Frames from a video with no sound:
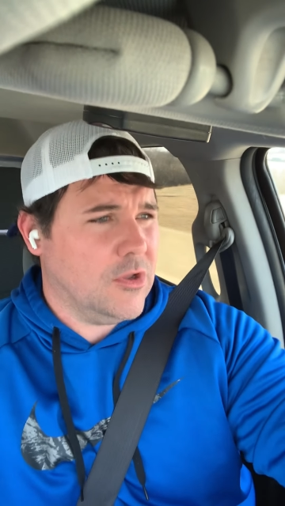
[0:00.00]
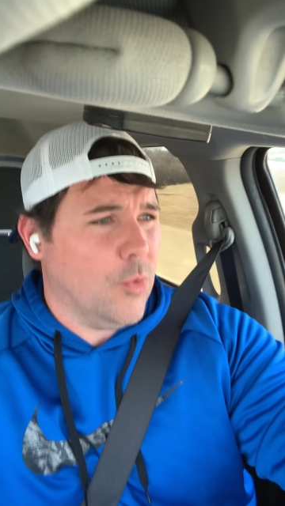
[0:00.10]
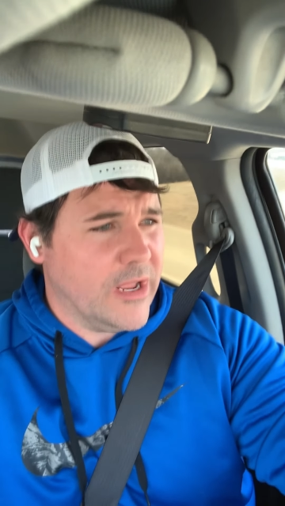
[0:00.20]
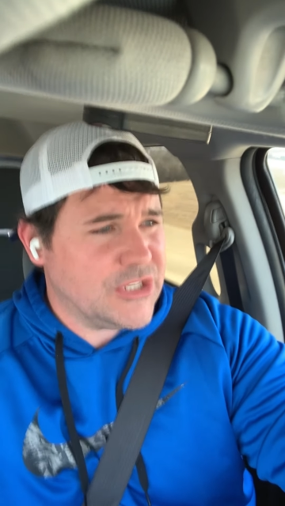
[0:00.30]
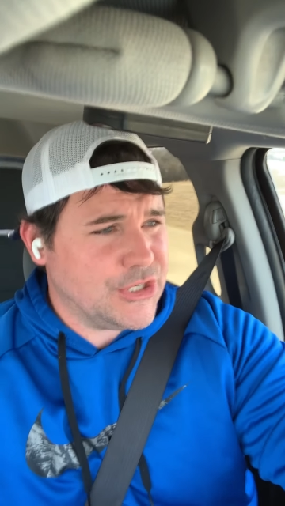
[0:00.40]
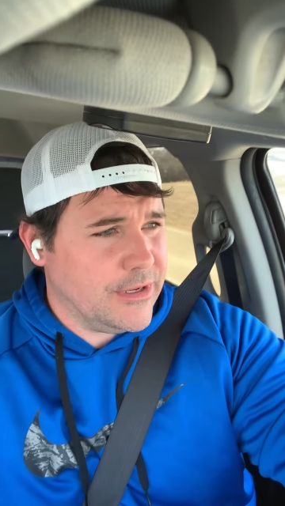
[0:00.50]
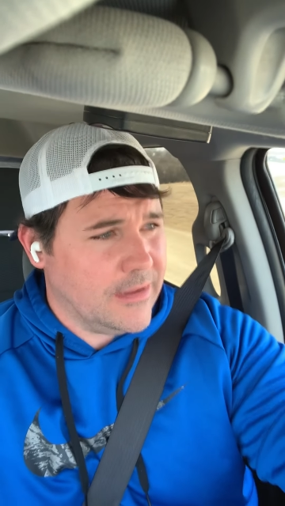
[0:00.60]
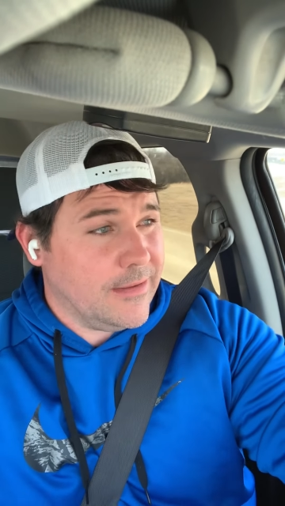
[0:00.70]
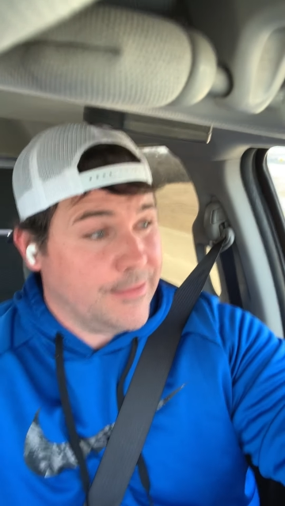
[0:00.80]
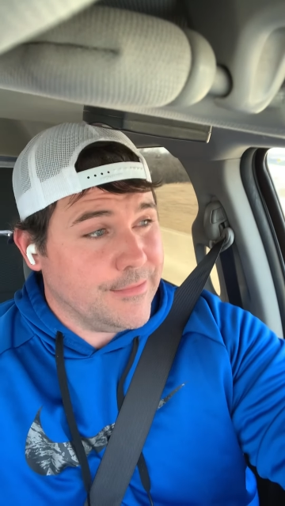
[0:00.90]
Which,
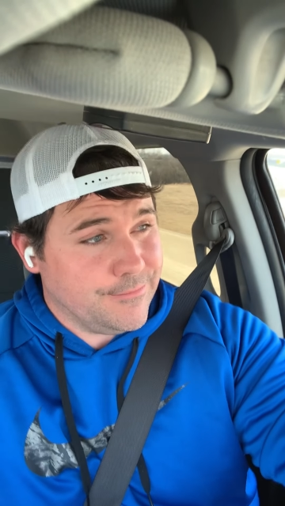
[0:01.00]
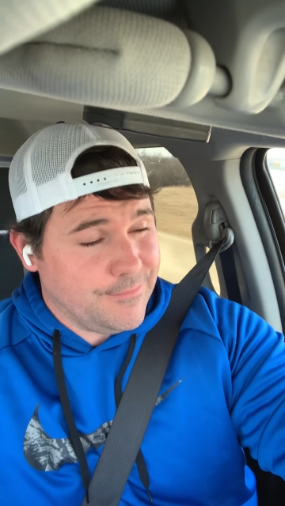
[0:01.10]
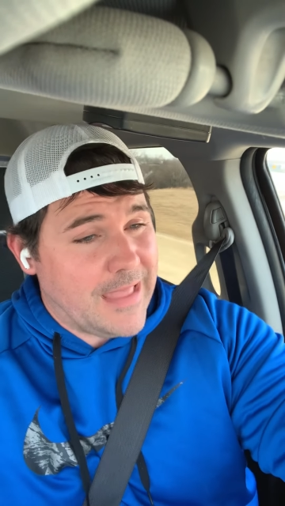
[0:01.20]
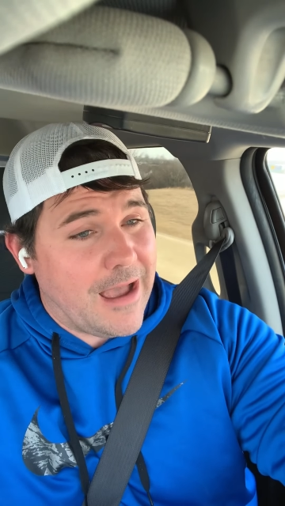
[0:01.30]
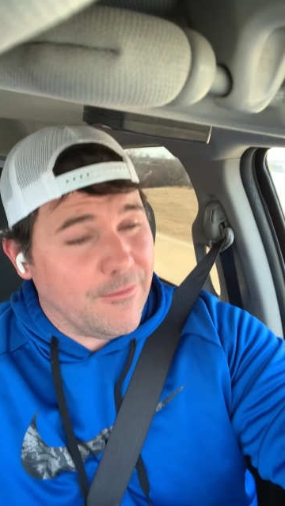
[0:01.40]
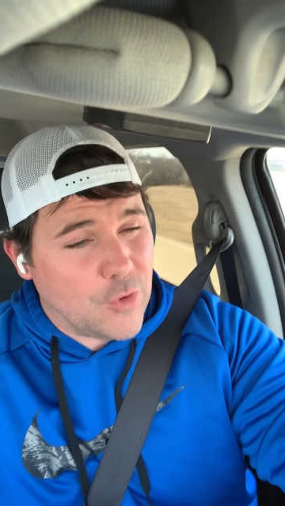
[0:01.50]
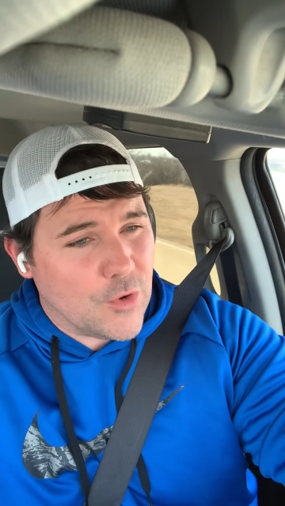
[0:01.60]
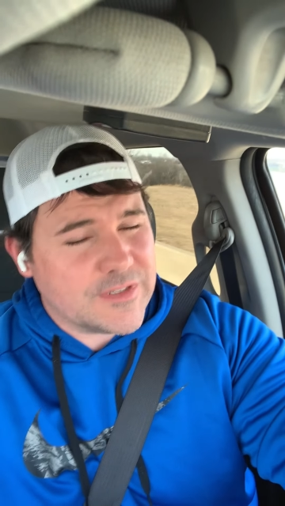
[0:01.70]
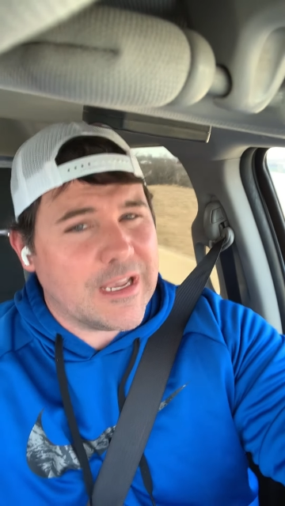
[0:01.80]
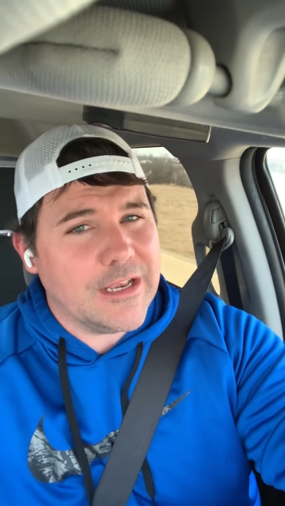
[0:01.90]
now of
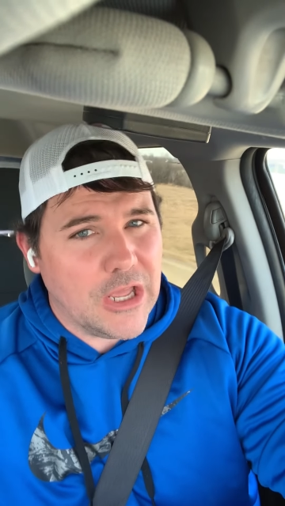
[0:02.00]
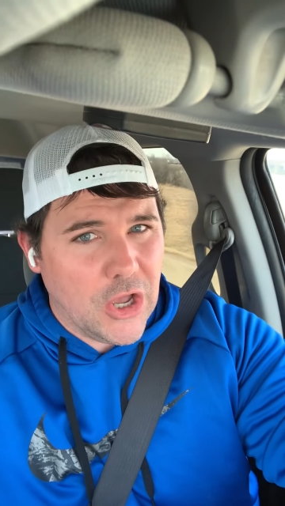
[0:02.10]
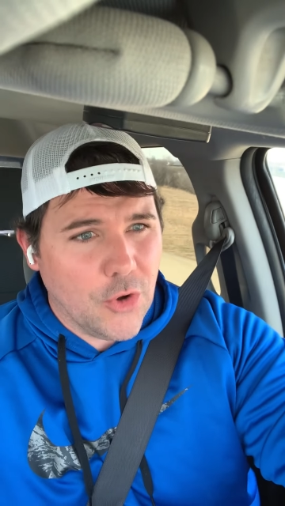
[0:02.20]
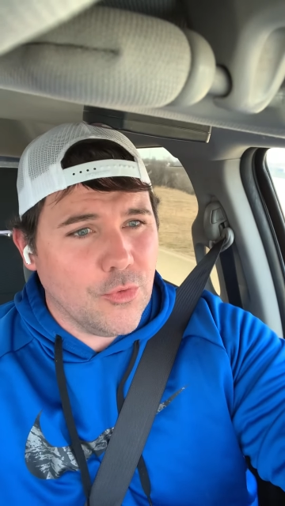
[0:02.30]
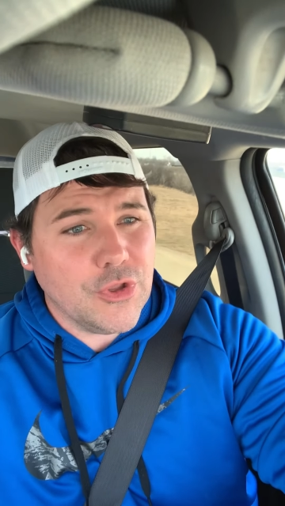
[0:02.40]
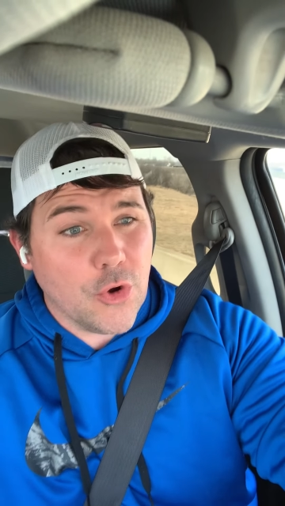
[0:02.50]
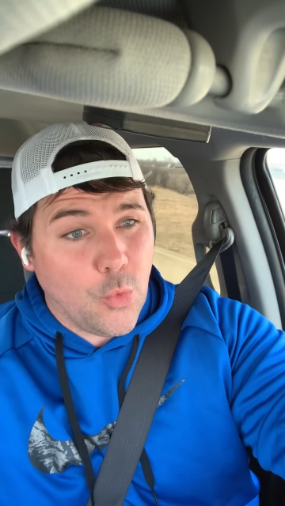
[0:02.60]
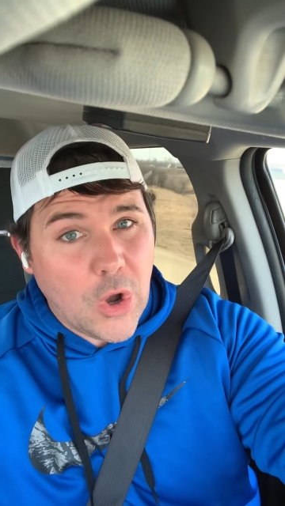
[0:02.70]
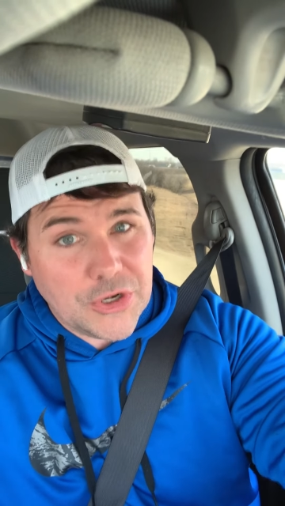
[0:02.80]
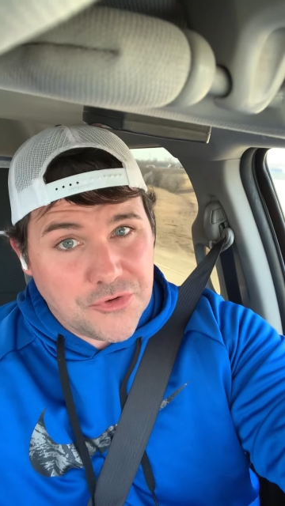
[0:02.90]
course I know you're
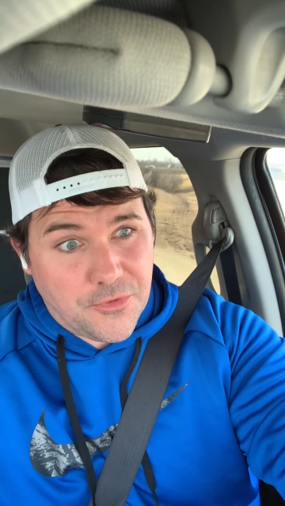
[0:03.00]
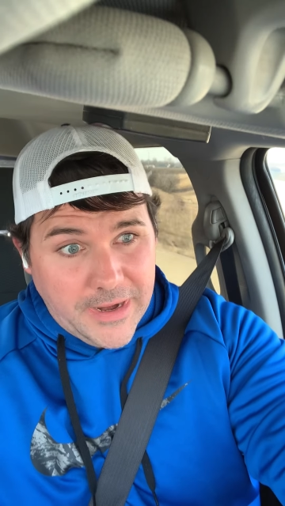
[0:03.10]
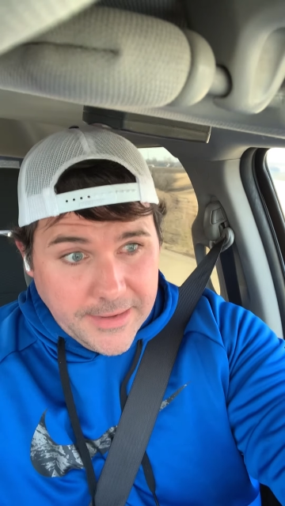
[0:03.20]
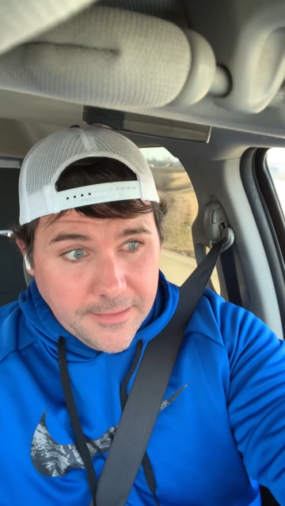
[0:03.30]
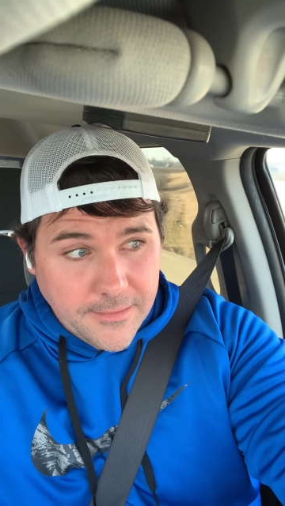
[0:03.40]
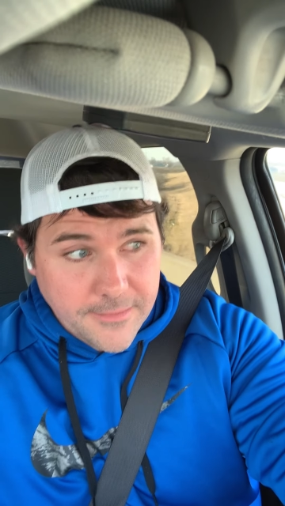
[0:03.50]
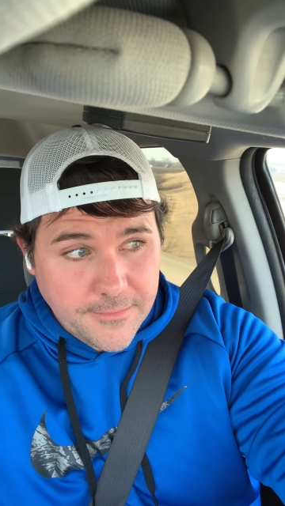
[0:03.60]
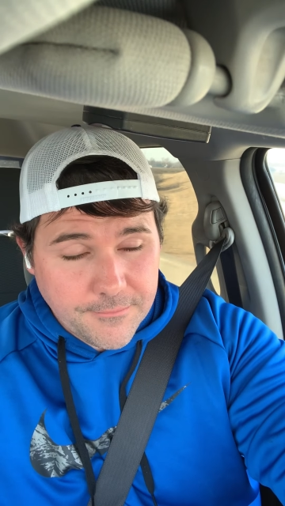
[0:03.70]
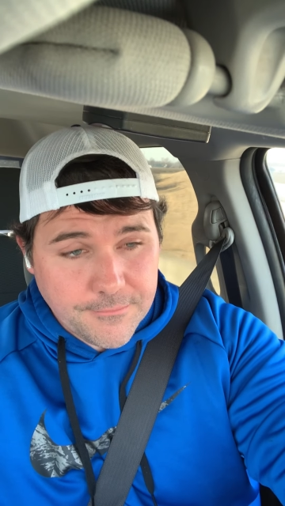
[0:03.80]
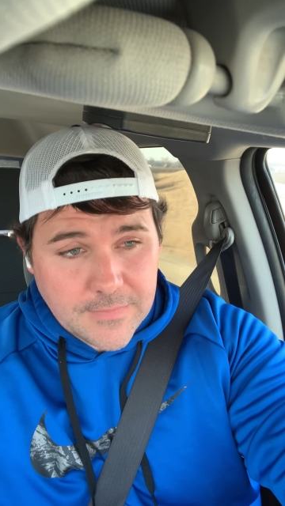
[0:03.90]
wondering,
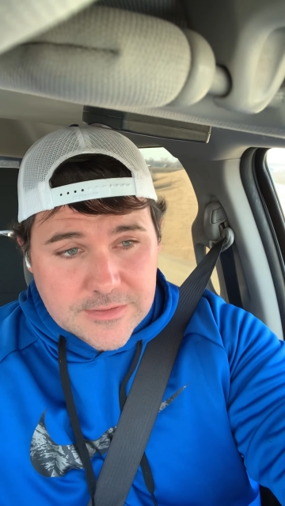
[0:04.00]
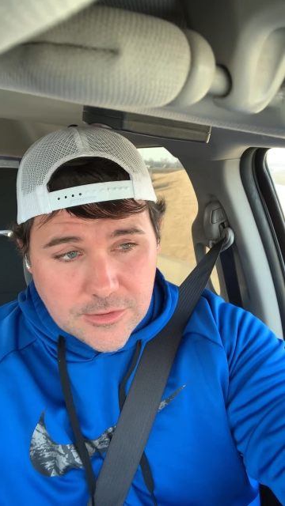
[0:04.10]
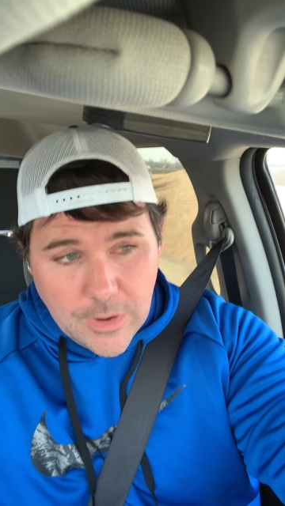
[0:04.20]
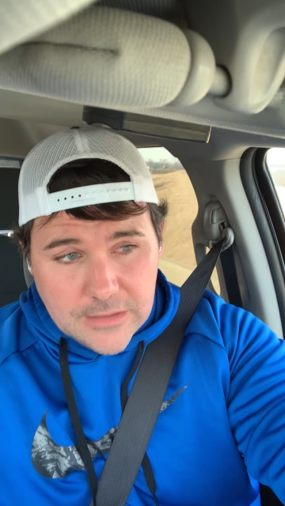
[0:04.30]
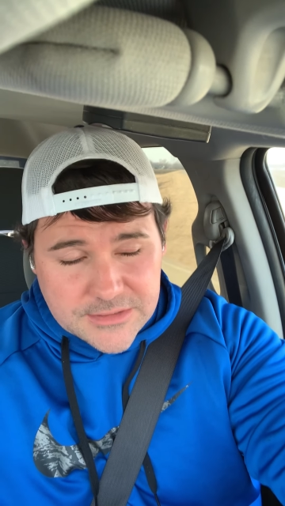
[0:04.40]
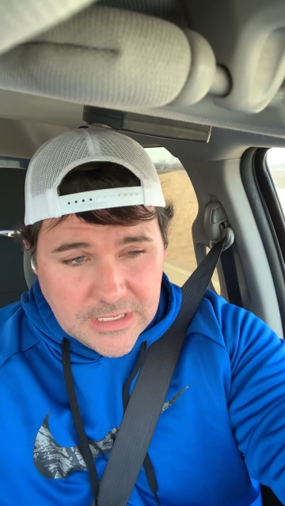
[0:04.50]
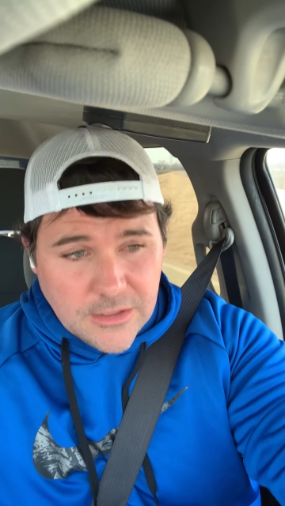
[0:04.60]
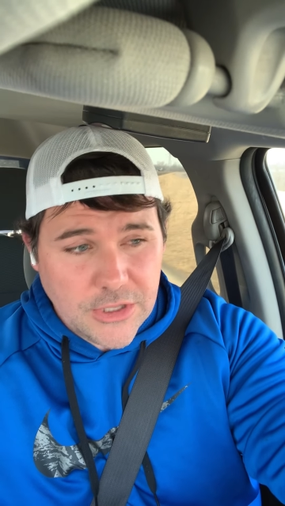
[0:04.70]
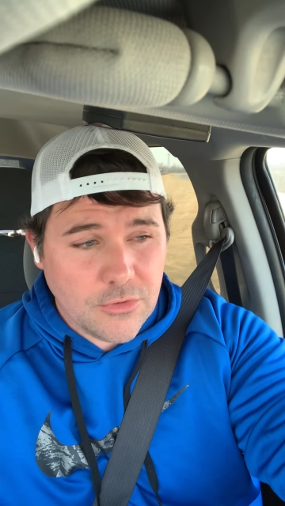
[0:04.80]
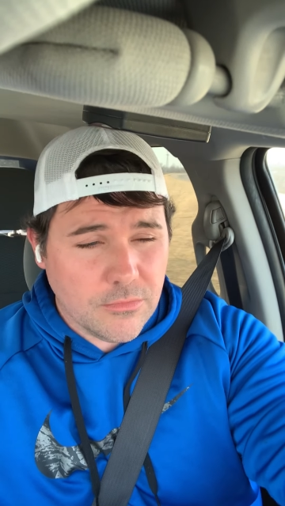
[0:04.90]
so I'll tell
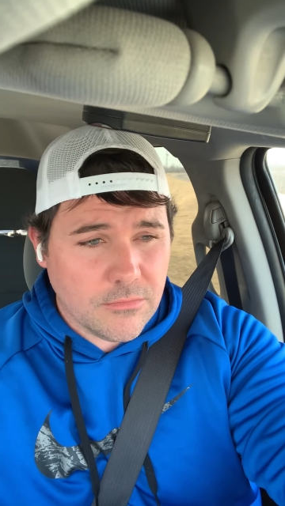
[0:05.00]
you.